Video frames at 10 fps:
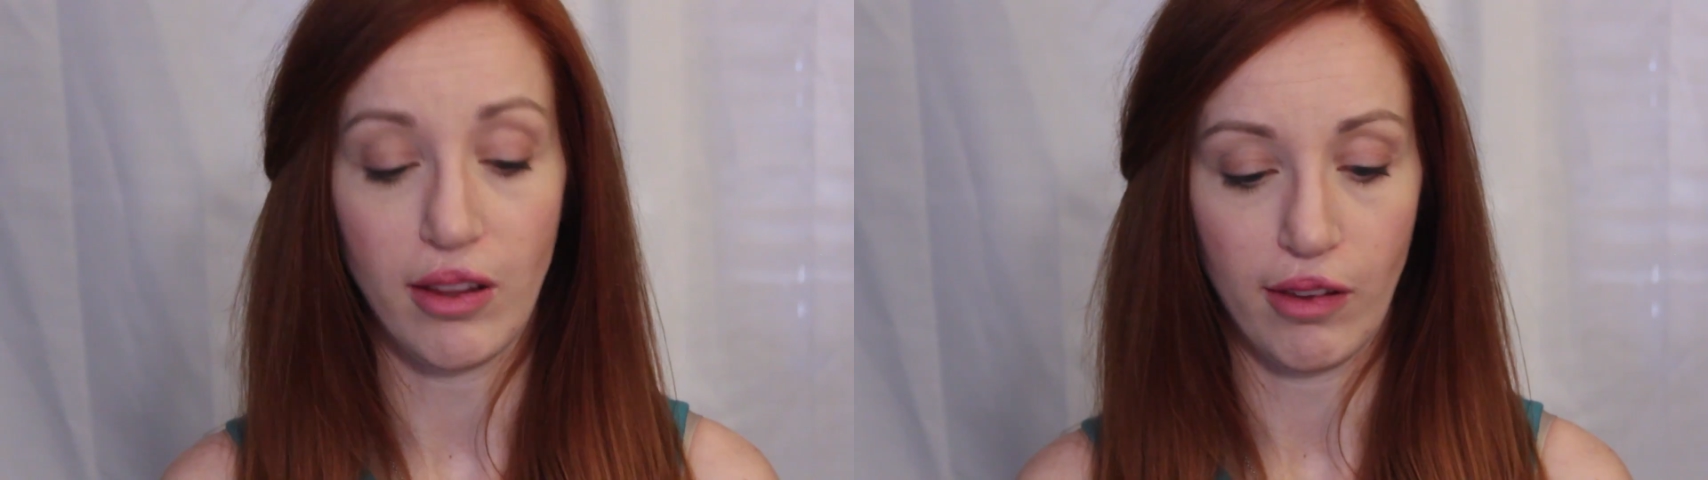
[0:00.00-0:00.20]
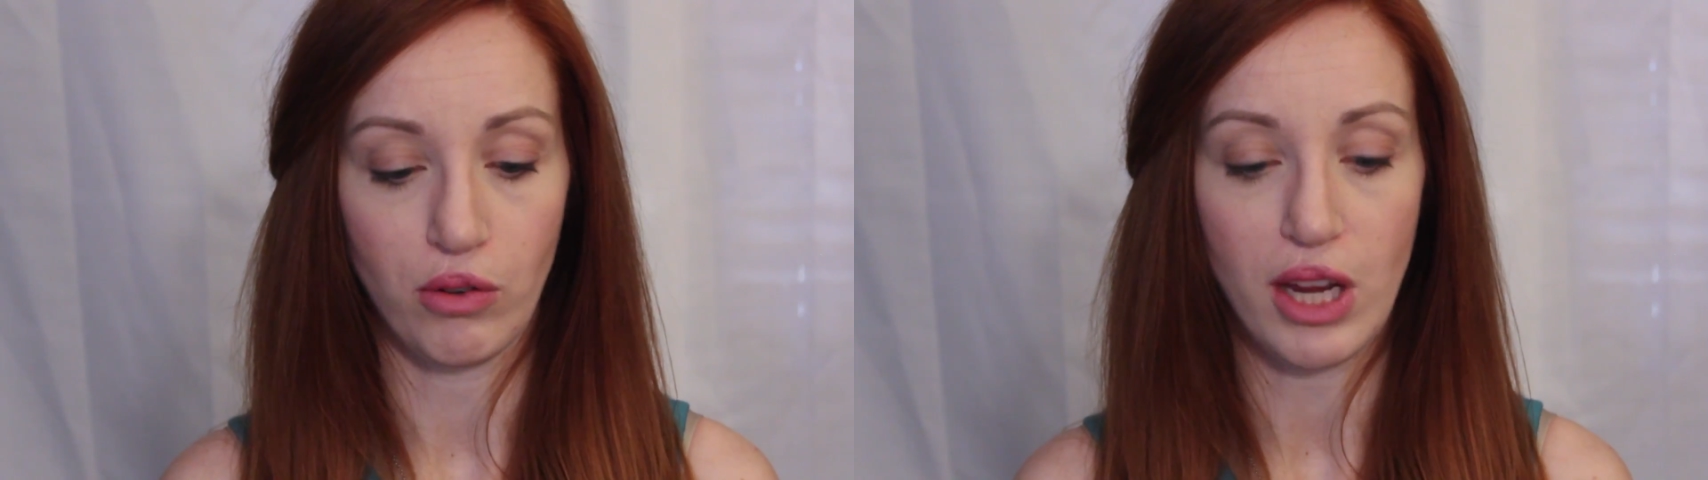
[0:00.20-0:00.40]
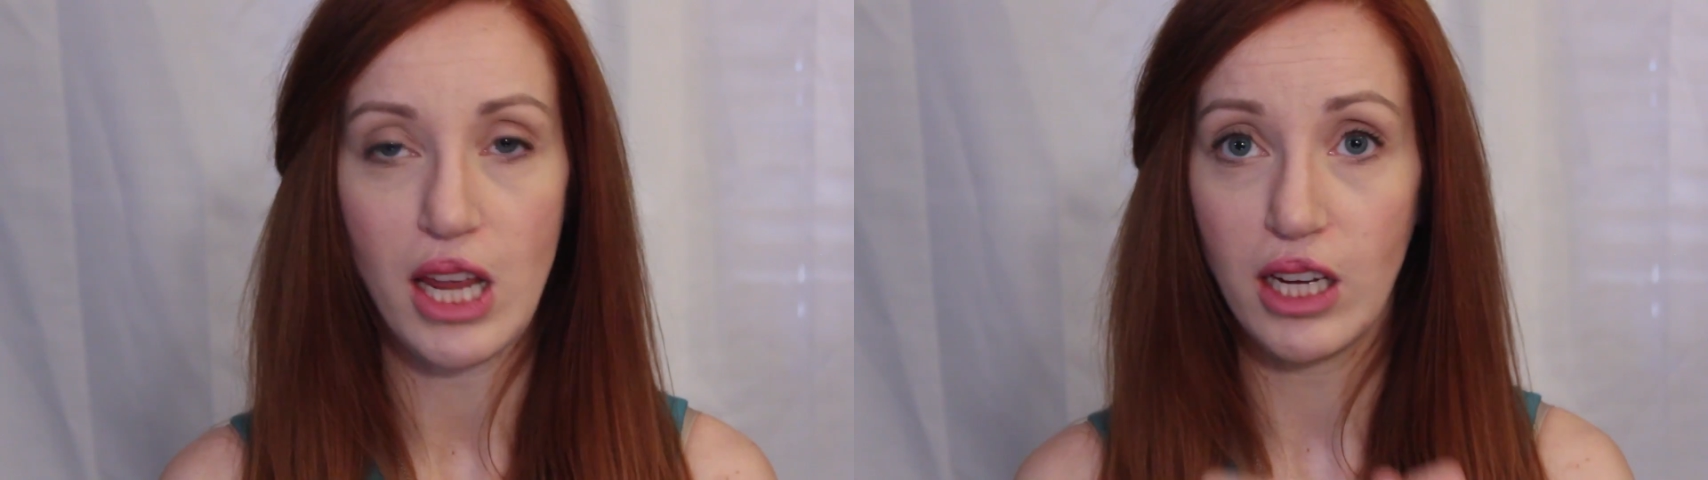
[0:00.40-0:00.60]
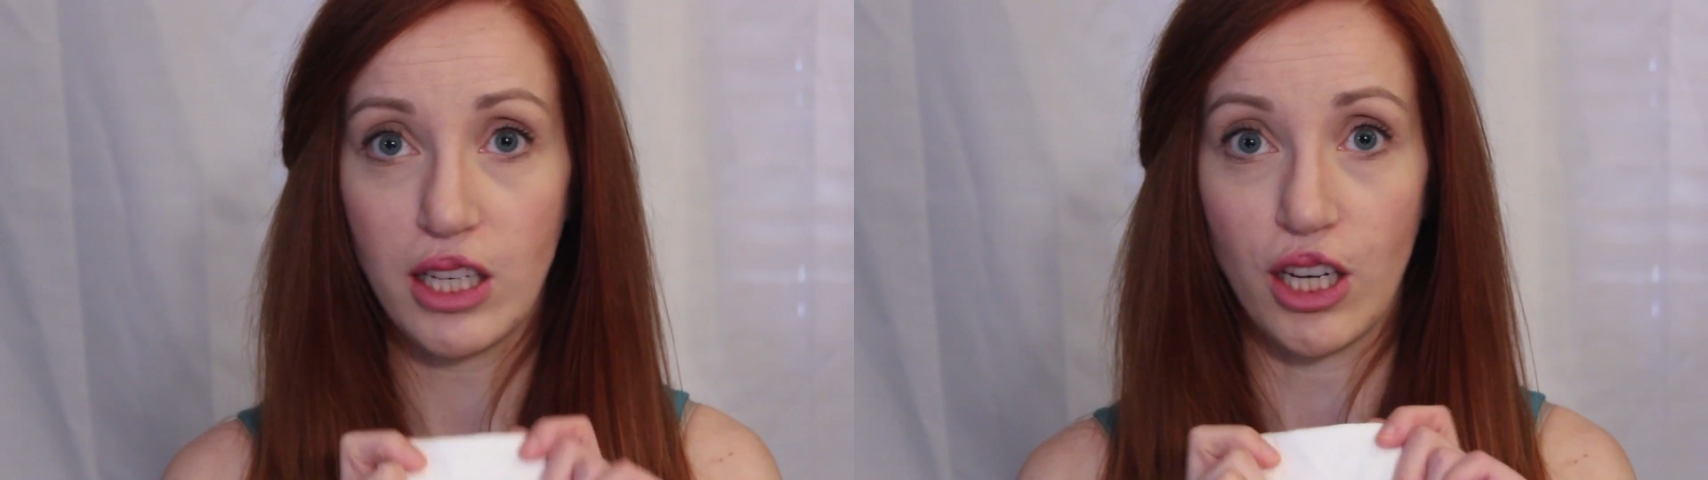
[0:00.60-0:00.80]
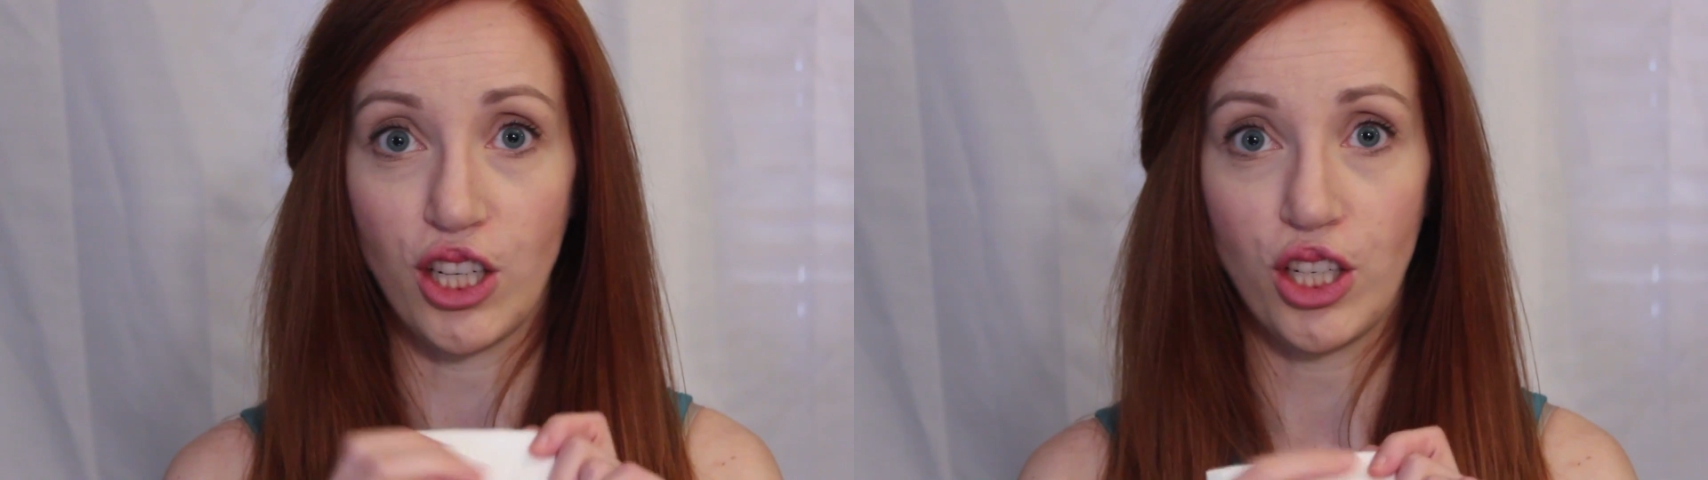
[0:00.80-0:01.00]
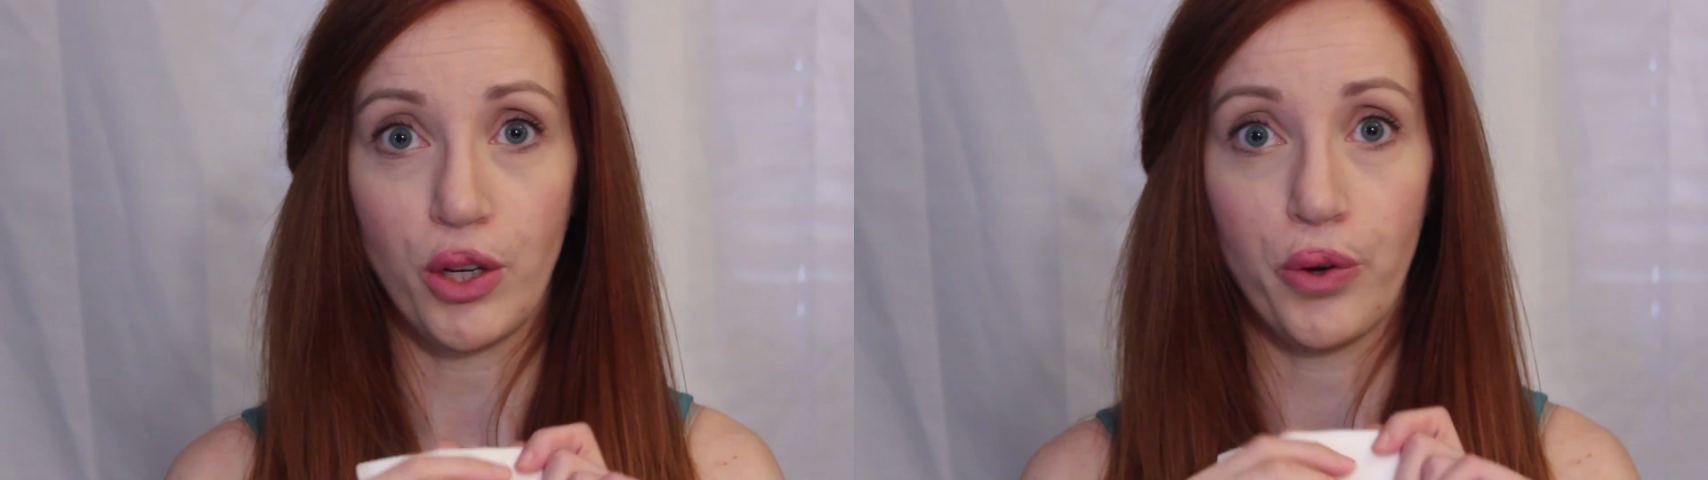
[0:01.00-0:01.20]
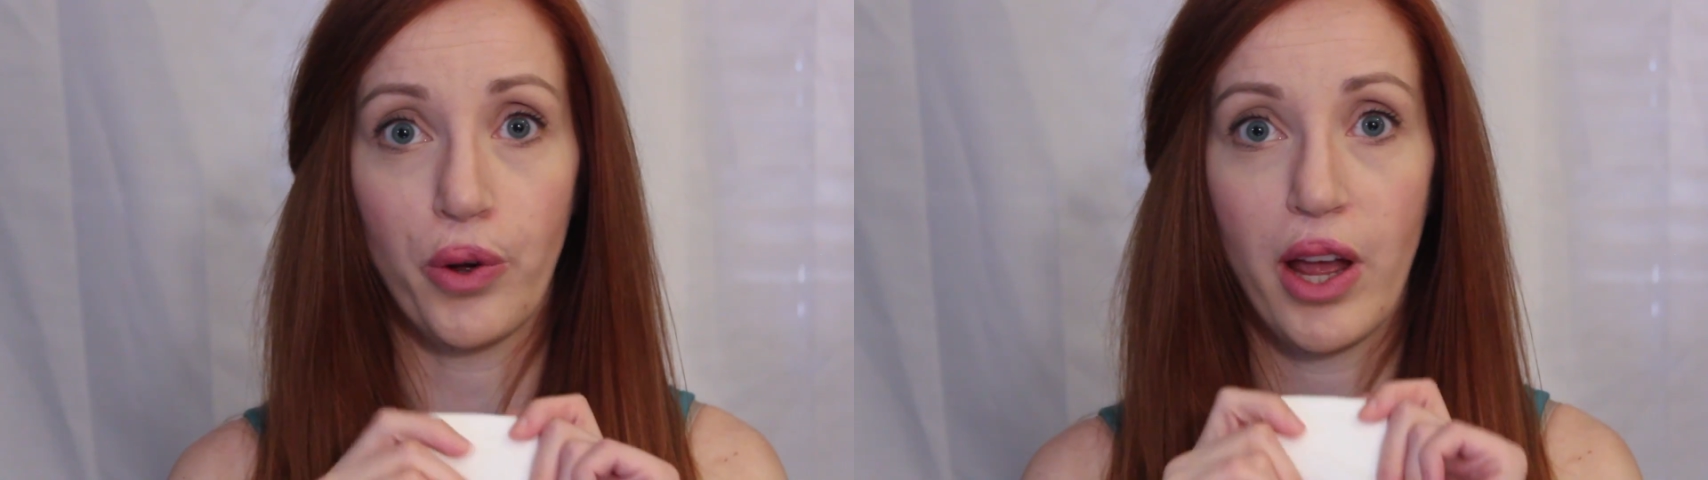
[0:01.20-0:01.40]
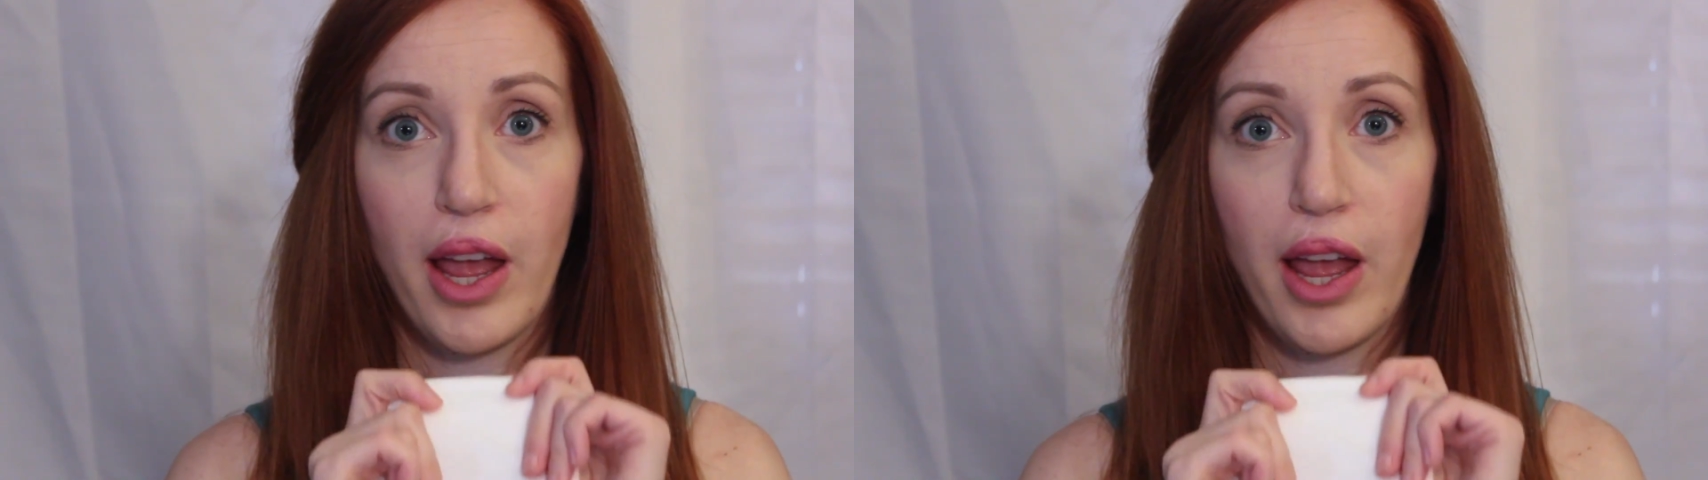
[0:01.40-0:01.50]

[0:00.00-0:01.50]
So take a tissue